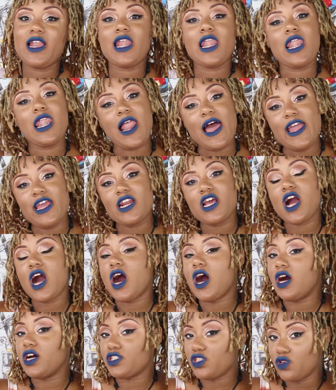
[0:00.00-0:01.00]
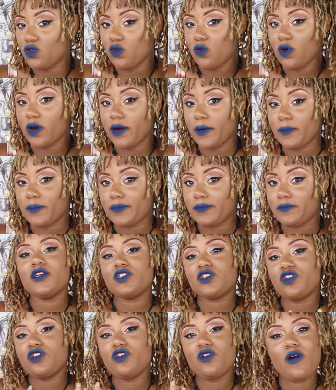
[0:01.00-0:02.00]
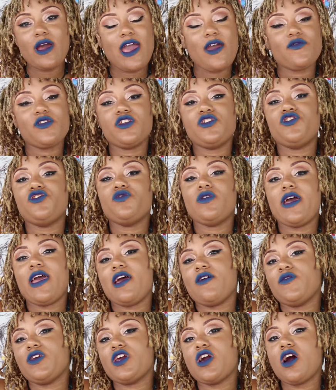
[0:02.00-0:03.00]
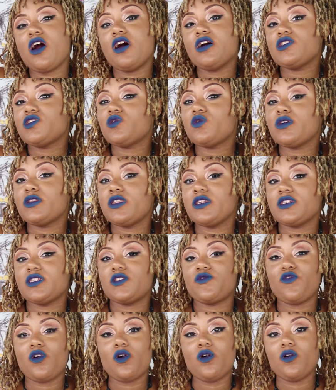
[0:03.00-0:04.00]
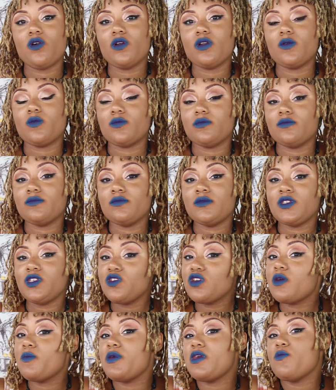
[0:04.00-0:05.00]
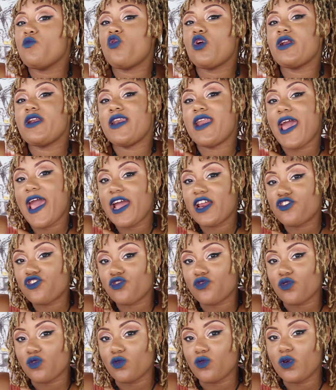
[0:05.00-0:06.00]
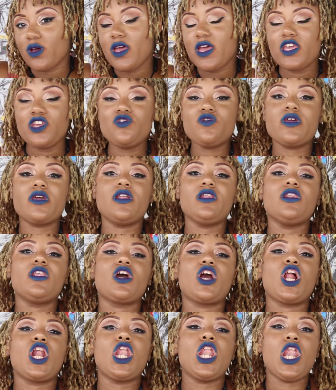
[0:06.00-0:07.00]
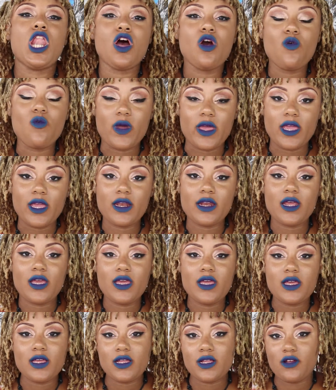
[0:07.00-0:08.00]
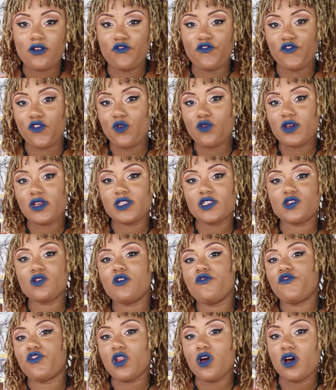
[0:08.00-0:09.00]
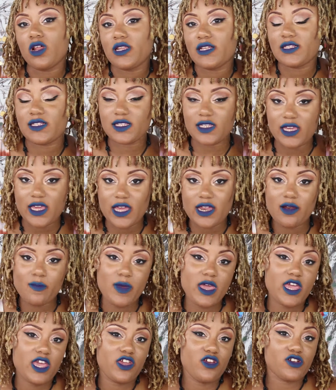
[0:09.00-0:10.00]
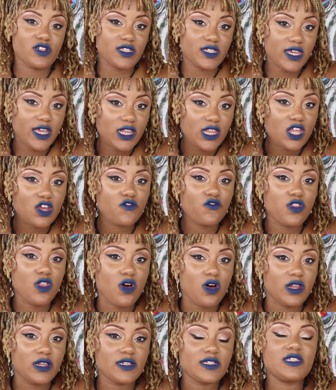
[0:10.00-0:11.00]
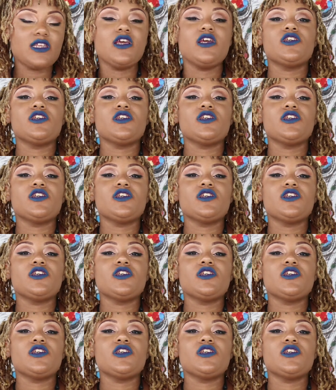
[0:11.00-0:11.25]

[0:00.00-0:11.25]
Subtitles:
Light contour. So you don't have to do a heavy contour this fall. You can be more natural. You can look glowing. Focus on flawless skin and making your skin look flawless